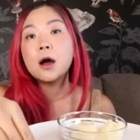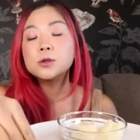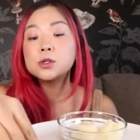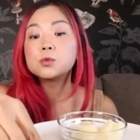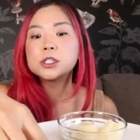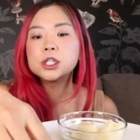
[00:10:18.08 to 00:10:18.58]
I
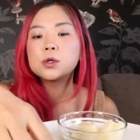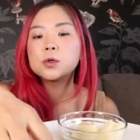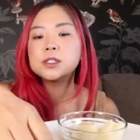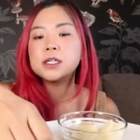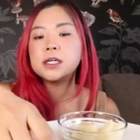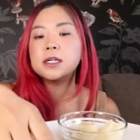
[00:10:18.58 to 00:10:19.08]
was originally
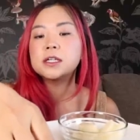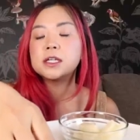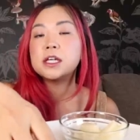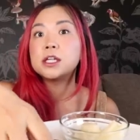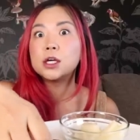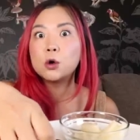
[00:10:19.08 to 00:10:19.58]
going to eat
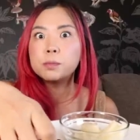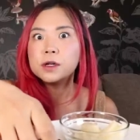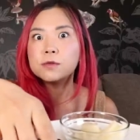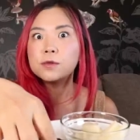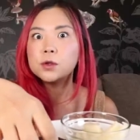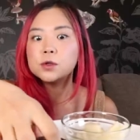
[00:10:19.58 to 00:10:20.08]

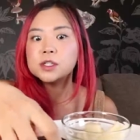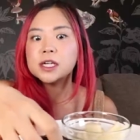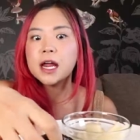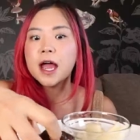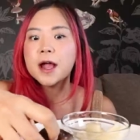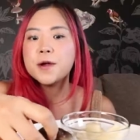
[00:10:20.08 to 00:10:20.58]
Ethiopian food
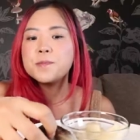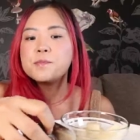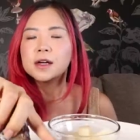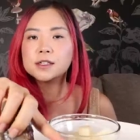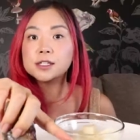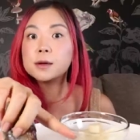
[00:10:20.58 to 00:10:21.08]
today
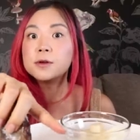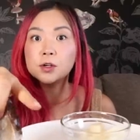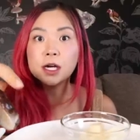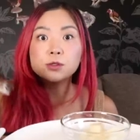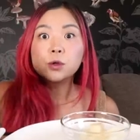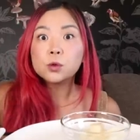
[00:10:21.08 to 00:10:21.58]
because some of
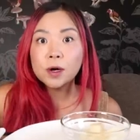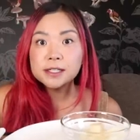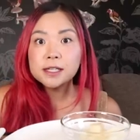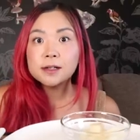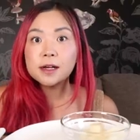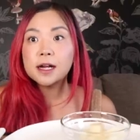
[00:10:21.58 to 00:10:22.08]
you guys
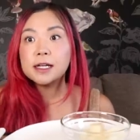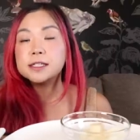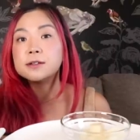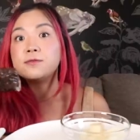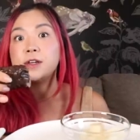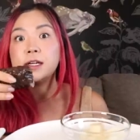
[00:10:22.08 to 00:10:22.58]
requested that I
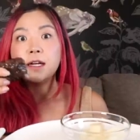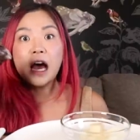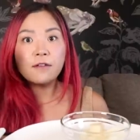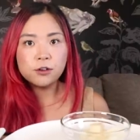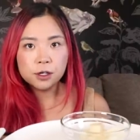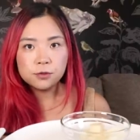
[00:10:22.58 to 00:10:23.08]
eat some vegan
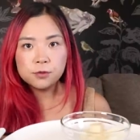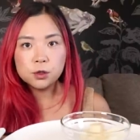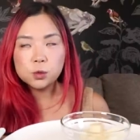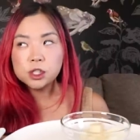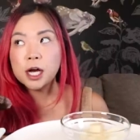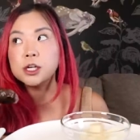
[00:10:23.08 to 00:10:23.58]
African
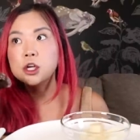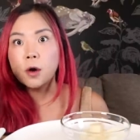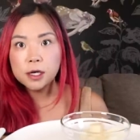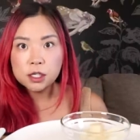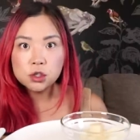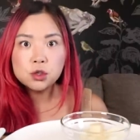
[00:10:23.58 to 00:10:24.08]
food, which I know
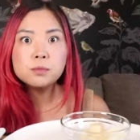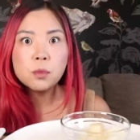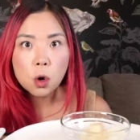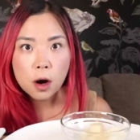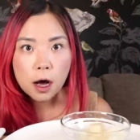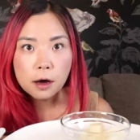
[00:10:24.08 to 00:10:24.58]
I need to do
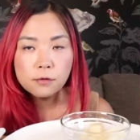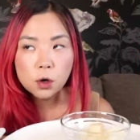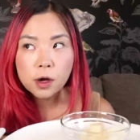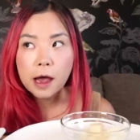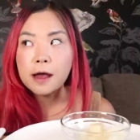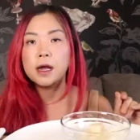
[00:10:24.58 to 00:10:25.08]
more of,
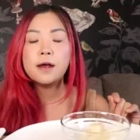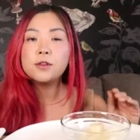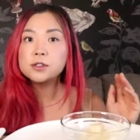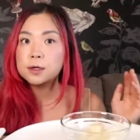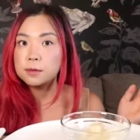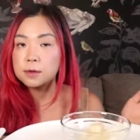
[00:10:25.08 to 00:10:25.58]
okay? And
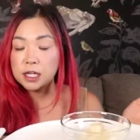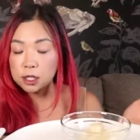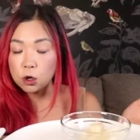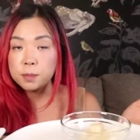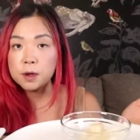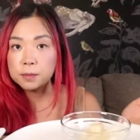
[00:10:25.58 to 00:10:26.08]
there's an
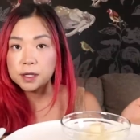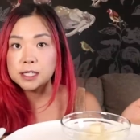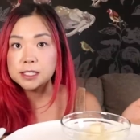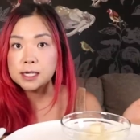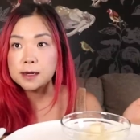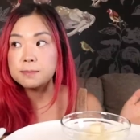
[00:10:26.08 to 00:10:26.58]
Ethiopian
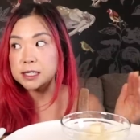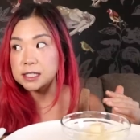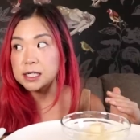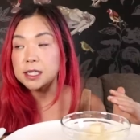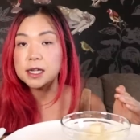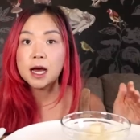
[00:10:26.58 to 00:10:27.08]
place in my
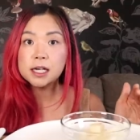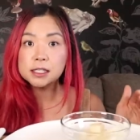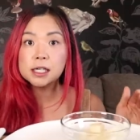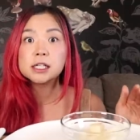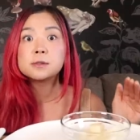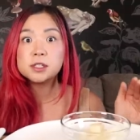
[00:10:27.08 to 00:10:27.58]
city that has
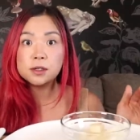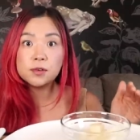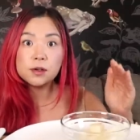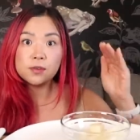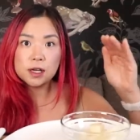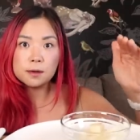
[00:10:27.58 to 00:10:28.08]
like a
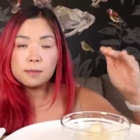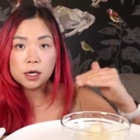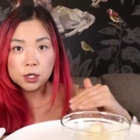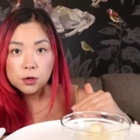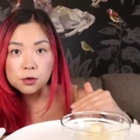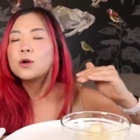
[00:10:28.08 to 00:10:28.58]
specific vegan
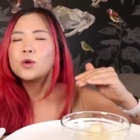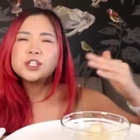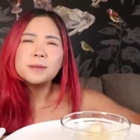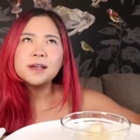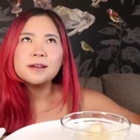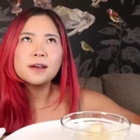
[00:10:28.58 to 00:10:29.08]
menu, which
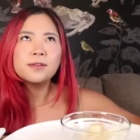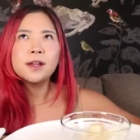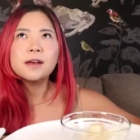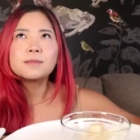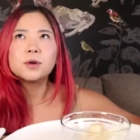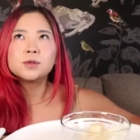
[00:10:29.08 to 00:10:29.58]
I mean, I feel
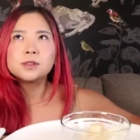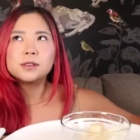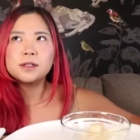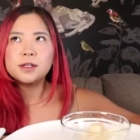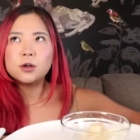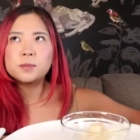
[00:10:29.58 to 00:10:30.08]
like most
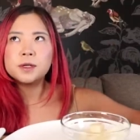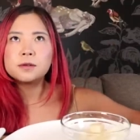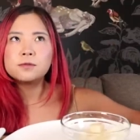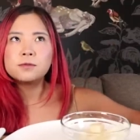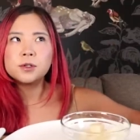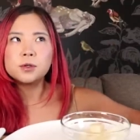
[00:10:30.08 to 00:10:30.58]

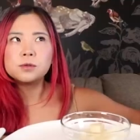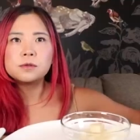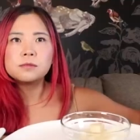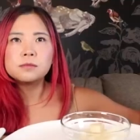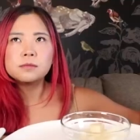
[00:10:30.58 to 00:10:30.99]
Ethiopian food